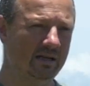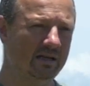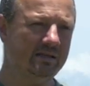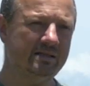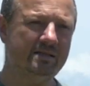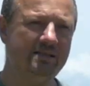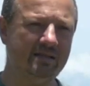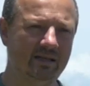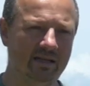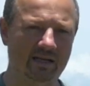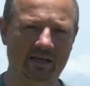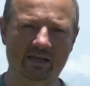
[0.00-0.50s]

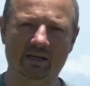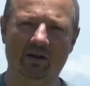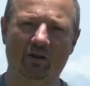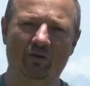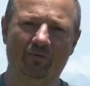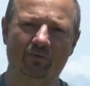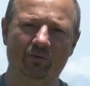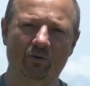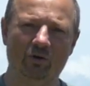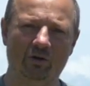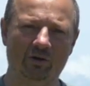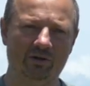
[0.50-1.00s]
skill,
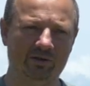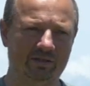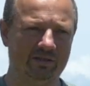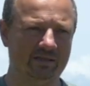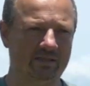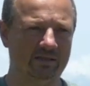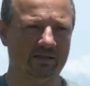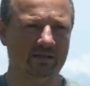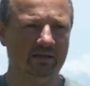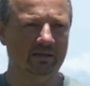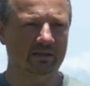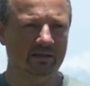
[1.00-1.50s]
of
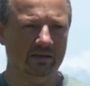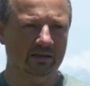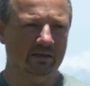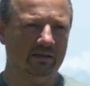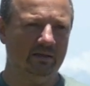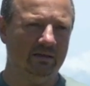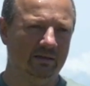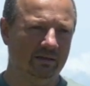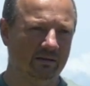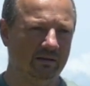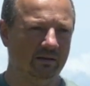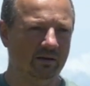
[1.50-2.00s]
course,
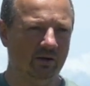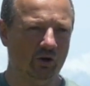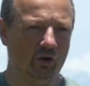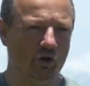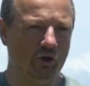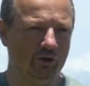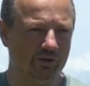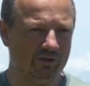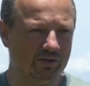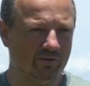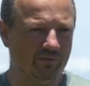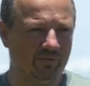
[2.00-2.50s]

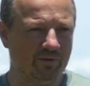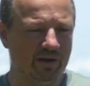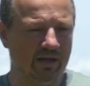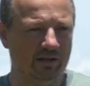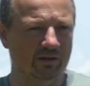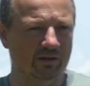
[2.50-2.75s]
lots of